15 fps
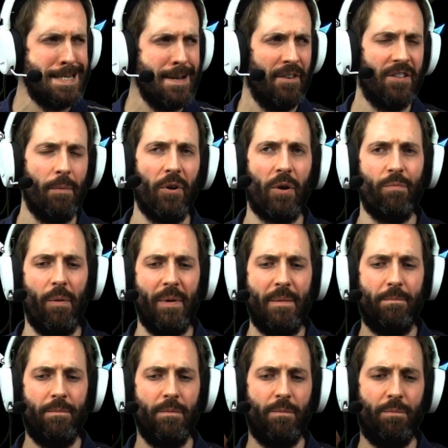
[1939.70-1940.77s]
Someone could probably
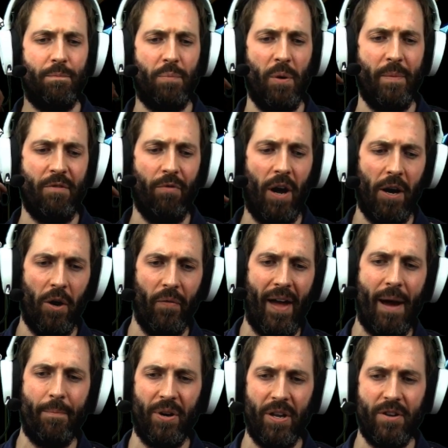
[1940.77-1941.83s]
put me right on
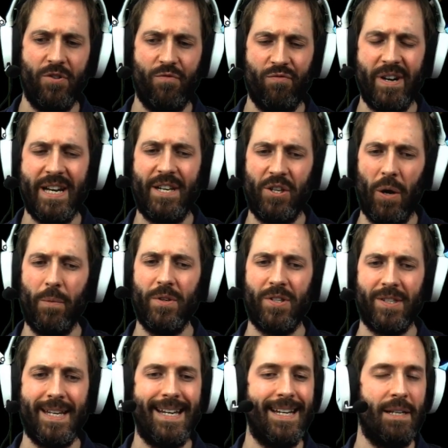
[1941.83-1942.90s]
that, but you really don't
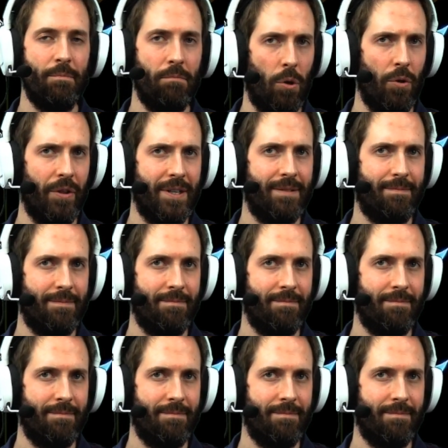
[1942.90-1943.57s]
see more than